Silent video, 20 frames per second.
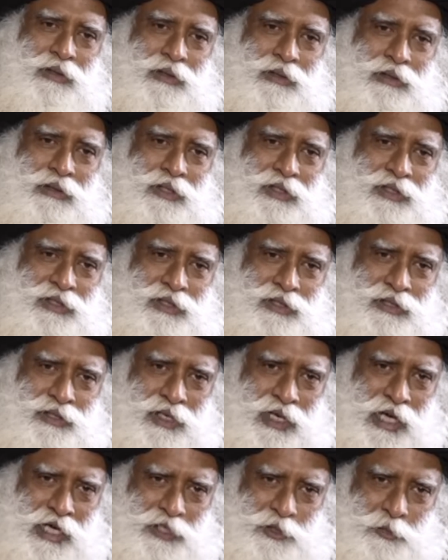this
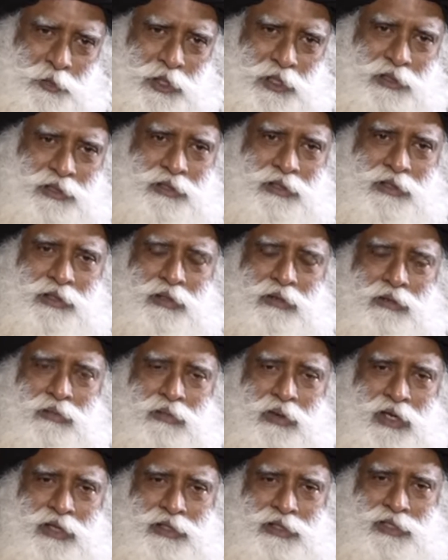aspect,
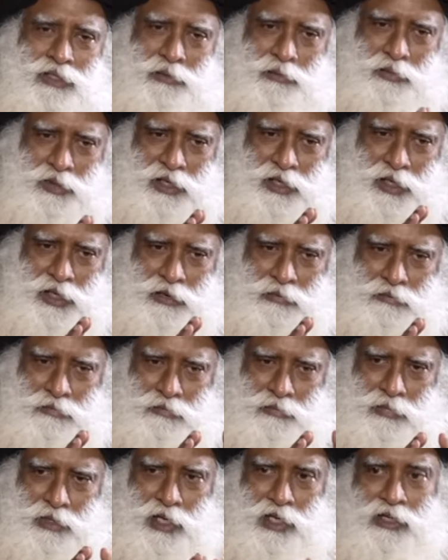once it
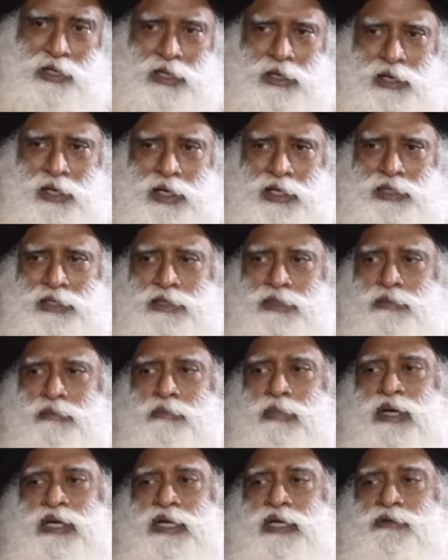became nothingness,
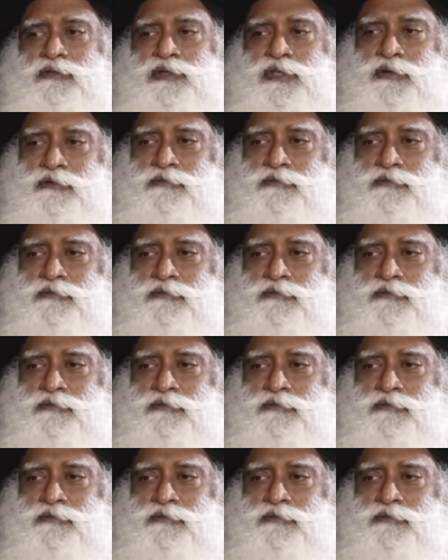but it was a